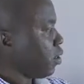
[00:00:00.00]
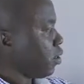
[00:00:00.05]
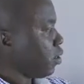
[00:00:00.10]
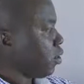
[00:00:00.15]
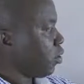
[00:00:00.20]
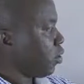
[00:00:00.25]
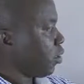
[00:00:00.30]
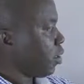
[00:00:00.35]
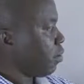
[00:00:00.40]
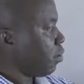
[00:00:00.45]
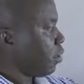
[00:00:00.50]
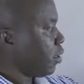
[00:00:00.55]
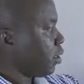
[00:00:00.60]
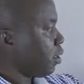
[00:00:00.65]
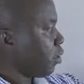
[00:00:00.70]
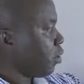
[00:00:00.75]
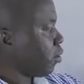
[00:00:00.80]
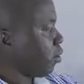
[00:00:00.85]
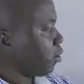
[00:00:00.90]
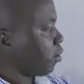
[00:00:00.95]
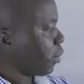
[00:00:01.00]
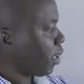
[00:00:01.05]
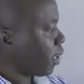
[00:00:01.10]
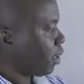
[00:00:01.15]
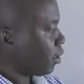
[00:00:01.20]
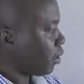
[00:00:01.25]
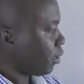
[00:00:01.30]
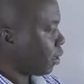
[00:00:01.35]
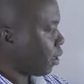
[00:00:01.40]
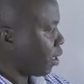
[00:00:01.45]
So the mistletoe
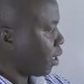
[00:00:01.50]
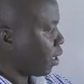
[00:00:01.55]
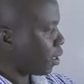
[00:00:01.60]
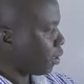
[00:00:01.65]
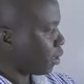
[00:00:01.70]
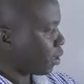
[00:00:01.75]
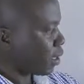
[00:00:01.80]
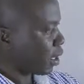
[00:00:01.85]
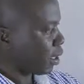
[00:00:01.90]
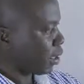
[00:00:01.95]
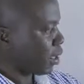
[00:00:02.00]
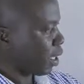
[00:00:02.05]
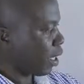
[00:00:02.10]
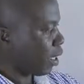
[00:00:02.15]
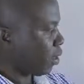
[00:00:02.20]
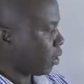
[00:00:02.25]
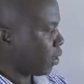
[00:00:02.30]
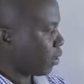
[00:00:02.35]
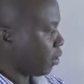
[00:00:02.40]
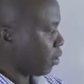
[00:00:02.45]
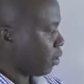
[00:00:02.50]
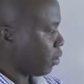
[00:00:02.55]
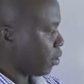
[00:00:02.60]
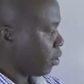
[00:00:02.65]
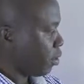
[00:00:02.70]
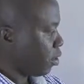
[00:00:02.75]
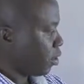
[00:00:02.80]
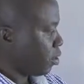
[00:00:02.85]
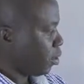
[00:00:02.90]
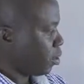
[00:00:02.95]
plant has that kind.
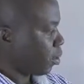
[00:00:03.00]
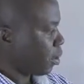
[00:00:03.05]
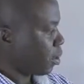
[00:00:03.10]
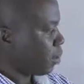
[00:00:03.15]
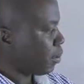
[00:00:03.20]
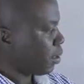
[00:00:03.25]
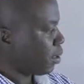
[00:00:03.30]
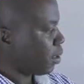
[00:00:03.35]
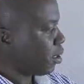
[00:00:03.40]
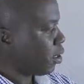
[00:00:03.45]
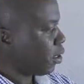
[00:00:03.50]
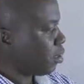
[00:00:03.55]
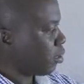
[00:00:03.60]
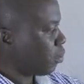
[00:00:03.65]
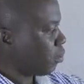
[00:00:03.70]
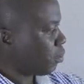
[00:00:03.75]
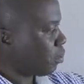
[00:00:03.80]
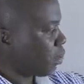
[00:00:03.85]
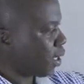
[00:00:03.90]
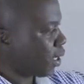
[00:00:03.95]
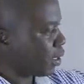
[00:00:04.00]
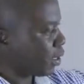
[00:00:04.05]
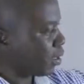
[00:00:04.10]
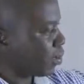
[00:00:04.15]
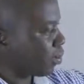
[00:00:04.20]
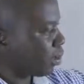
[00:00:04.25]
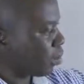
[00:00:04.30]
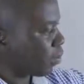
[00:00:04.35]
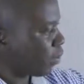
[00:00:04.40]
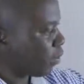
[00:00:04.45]
So the mistletoe
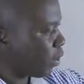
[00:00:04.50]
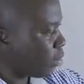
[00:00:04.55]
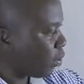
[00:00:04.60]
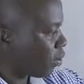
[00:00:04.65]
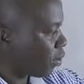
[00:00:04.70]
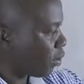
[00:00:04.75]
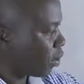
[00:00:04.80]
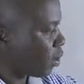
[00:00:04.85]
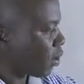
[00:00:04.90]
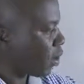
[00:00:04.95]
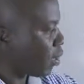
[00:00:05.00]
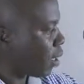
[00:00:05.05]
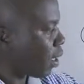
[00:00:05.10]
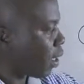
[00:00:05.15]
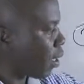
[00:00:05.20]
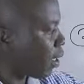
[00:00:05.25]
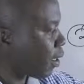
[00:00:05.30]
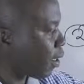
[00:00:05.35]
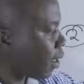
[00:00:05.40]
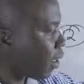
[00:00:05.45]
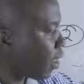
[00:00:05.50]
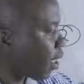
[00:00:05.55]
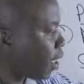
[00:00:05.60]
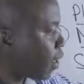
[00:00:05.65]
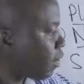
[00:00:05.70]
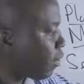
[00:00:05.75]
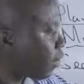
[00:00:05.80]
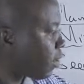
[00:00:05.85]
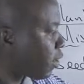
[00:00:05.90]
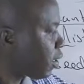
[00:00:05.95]
birds will feed on it and they
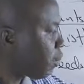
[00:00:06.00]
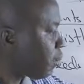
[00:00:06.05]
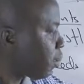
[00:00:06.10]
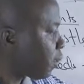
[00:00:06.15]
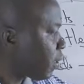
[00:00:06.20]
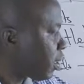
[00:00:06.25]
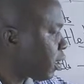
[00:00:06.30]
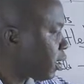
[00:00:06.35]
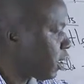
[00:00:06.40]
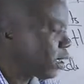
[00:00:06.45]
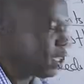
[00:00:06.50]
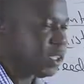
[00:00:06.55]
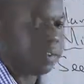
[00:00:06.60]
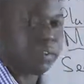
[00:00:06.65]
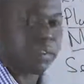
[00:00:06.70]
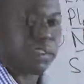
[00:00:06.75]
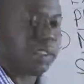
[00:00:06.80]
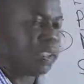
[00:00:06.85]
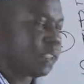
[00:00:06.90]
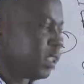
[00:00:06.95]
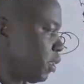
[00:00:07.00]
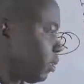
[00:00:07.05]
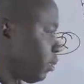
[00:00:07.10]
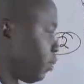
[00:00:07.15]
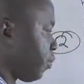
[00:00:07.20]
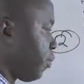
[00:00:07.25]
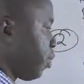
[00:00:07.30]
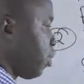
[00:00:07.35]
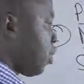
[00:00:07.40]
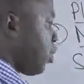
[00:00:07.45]
have simple digestive system.
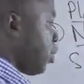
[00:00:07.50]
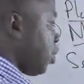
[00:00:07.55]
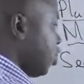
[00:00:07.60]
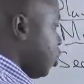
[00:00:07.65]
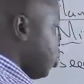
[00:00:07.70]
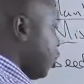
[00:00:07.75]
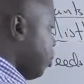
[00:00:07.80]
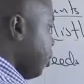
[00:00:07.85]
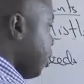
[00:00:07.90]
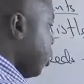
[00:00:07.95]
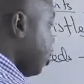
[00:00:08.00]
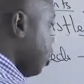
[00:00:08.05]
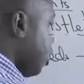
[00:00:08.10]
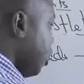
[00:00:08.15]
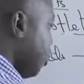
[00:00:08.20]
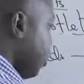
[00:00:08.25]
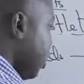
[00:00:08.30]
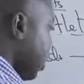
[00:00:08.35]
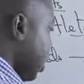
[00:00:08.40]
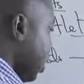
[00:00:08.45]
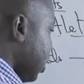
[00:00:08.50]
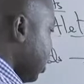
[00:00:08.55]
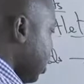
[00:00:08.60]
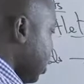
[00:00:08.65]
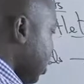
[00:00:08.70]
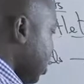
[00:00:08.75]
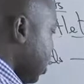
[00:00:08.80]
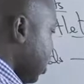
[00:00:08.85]
So because of that,